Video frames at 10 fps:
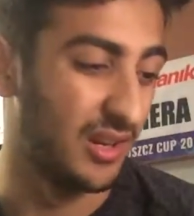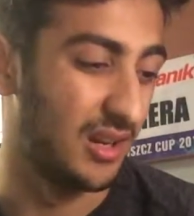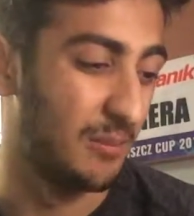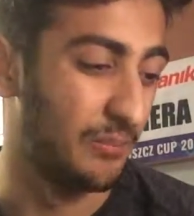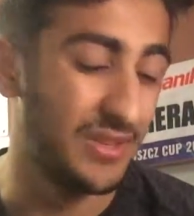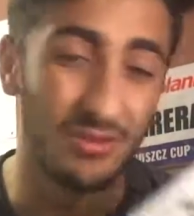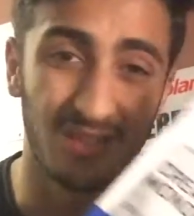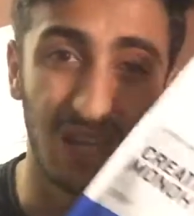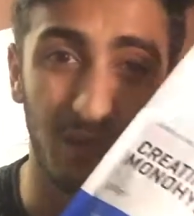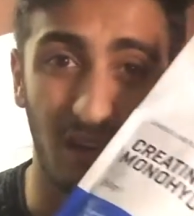Um, this
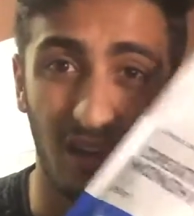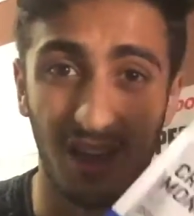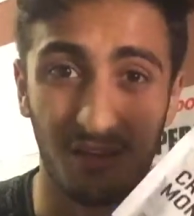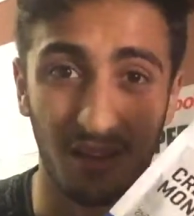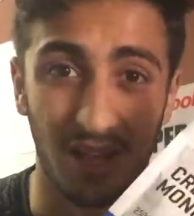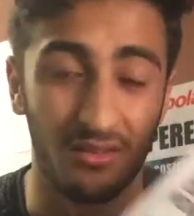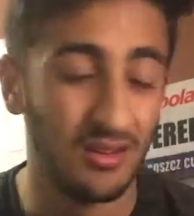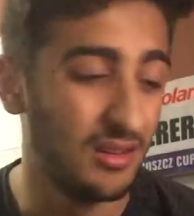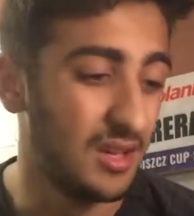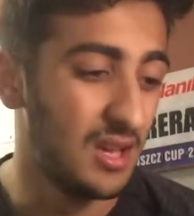one's lemon and lime flavor.